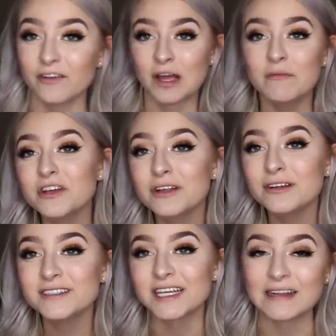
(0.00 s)
of comfy
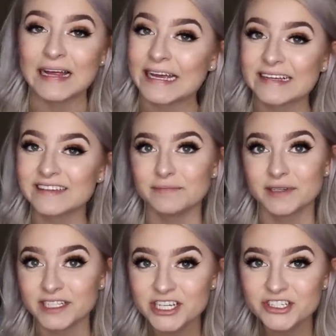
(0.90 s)
clothes like leggings and
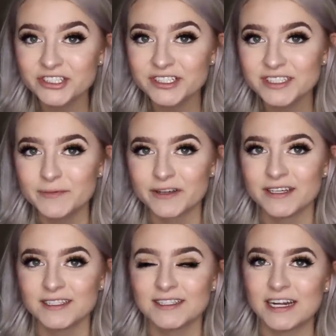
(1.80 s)
big t-shirts
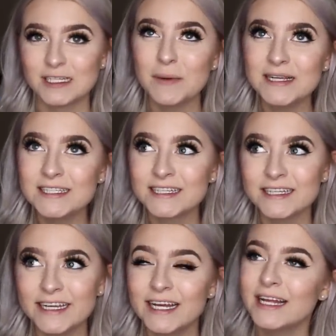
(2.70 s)
because that is
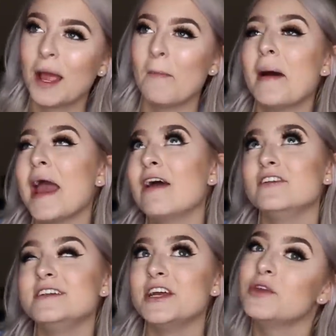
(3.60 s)
basically my
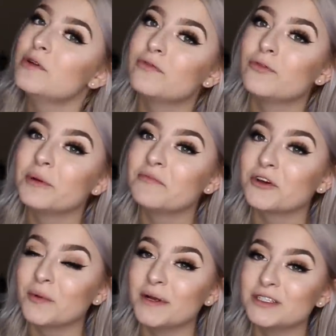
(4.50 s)
everyday uniform for
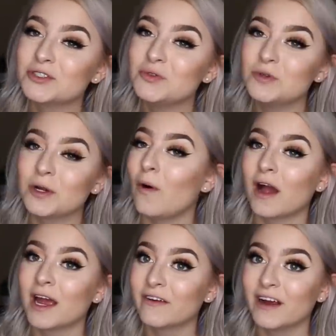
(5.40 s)
going to school or
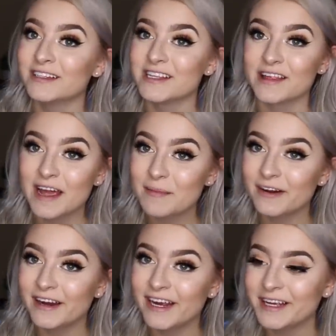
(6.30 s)
walking around to the
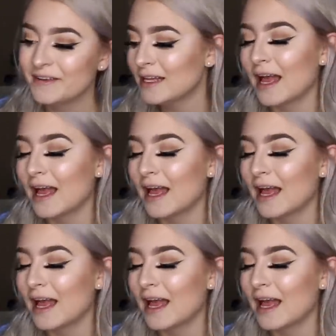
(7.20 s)
library.